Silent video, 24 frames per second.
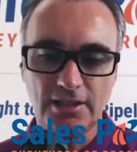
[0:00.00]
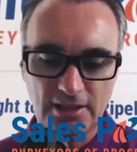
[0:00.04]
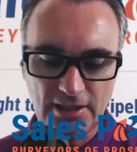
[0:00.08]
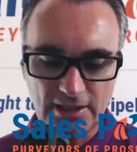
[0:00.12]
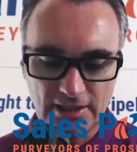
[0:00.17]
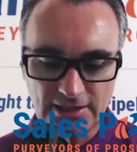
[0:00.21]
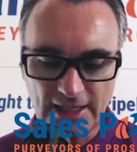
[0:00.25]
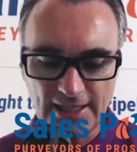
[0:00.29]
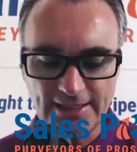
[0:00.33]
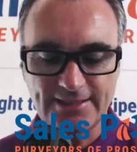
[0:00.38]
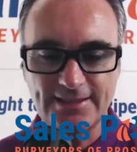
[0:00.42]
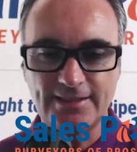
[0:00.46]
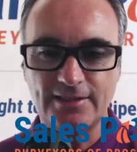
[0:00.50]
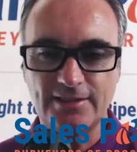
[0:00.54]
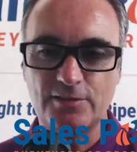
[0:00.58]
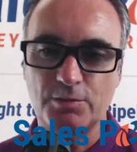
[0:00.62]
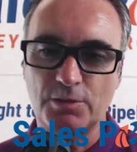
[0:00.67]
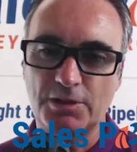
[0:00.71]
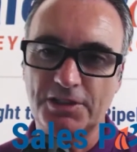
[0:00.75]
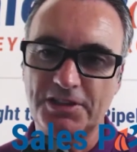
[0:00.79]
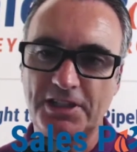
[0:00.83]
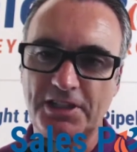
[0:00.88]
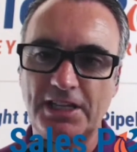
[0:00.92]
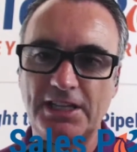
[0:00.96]
yes, it's
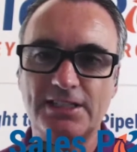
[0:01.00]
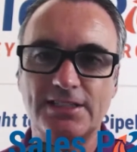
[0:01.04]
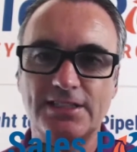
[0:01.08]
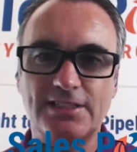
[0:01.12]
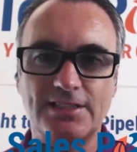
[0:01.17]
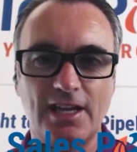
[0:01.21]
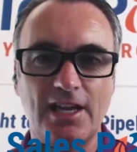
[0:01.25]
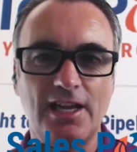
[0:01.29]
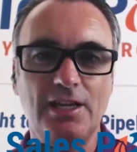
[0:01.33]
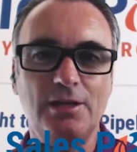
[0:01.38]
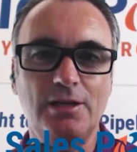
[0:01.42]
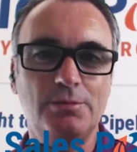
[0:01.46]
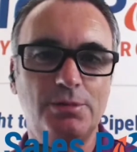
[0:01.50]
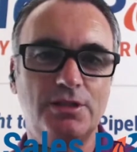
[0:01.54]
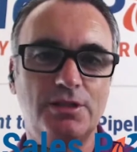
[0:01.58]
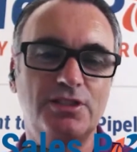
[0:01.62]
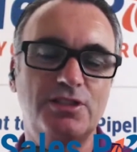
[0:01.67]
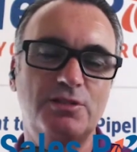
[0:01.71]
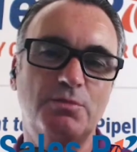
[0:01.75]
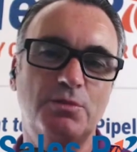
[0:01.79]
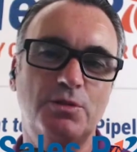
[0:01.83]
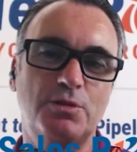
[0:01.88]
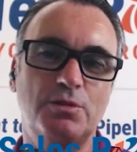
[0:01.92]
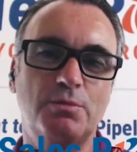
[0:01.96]
what they say, but
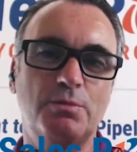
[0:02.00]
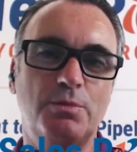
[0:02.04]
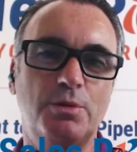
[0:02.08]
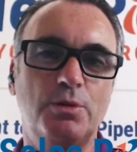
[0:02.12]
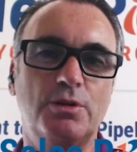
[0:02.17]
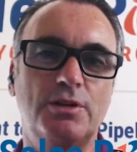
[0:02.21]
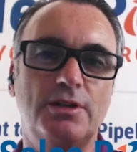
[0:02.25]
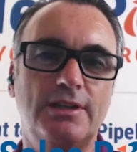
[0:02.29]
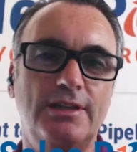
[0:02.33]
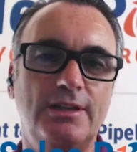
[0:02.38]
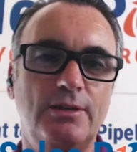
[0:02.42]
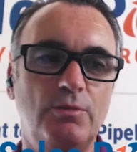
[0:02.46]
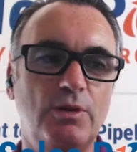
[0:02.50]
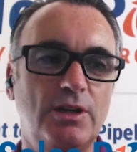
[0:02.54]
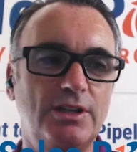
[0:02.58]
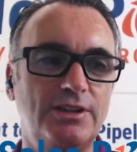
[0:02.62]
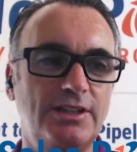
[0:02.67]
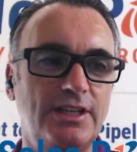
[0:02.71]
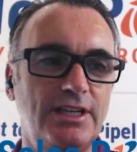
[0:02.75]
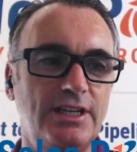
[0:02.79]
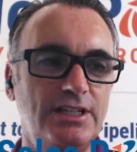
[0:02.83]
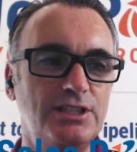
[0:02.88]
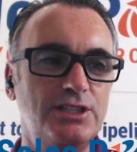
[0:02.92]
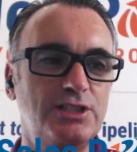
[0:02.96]
it's more importantly what
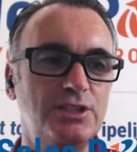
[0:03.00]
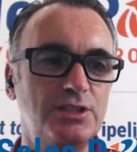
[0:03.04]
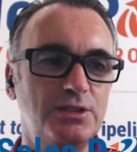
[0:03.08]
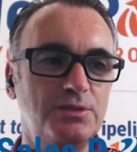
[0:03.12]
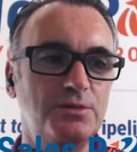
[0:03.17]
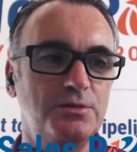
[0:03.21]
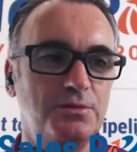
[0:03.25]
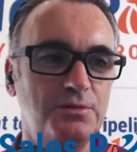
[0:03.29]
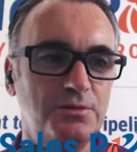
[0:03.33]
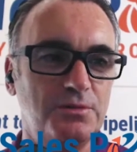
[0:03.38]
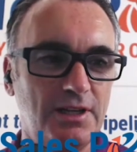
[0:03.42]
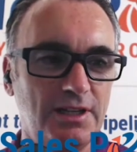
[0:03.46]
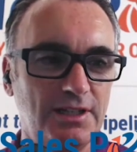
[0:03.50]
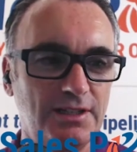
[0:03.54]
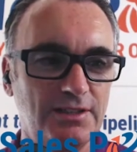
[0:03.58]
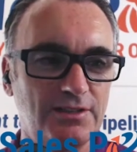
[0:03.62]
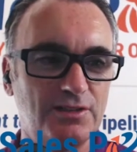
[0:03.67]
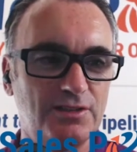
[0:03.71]
they do, right?